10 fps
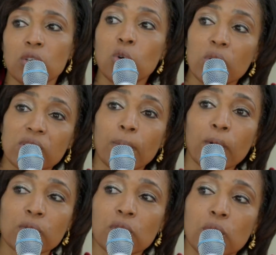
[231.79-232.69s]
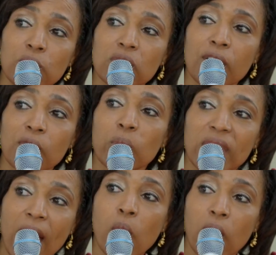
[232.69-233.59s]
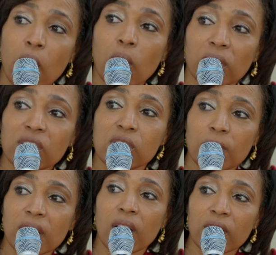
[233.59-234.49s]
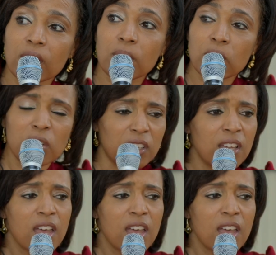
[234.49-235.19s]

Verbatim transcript: who was a person who suffered with alcoholism in our community,